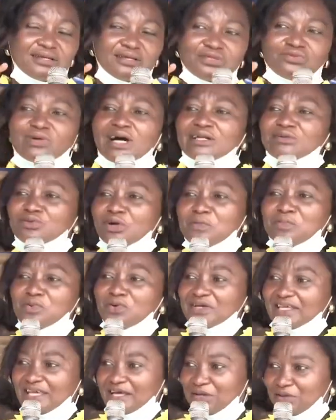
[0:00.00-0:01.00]
You are
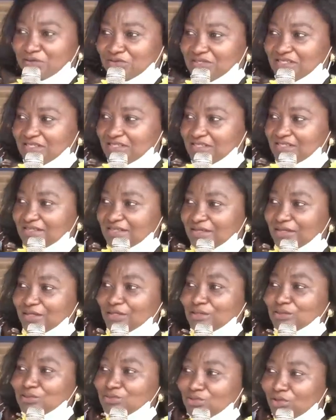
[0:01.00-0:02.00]
noble girls.
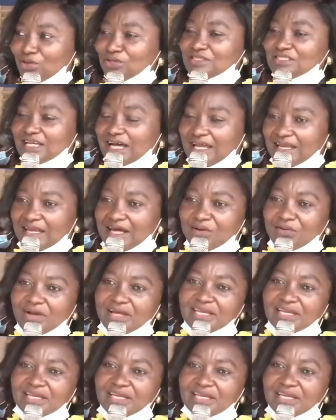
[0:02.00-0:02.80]
Don't allow